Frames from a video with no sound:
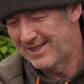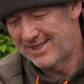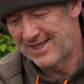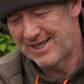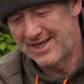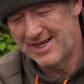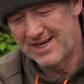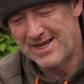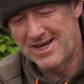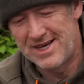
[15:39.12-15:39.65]

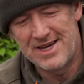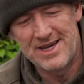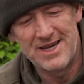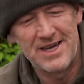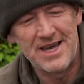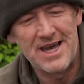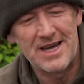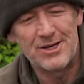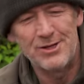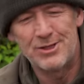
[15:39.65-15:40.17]

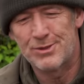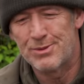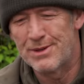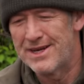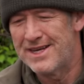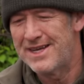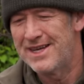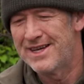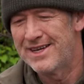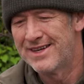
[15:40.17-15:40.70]
yeah, a good
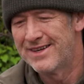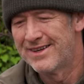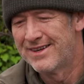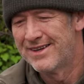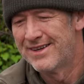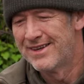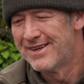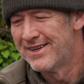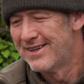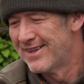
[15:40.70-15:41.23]
20.
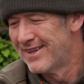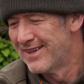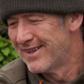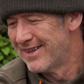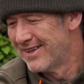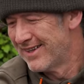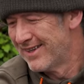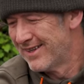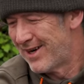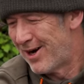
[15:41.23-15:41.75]

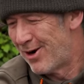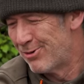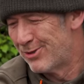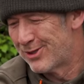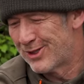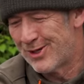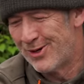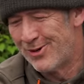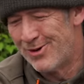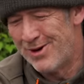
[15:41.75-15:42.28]
Old
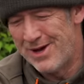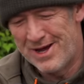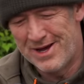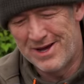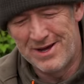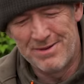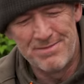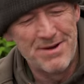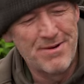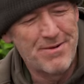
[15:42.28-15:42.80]
school
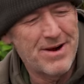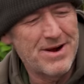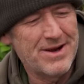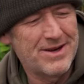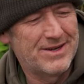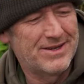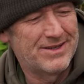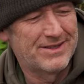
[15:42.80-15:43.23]
mirror.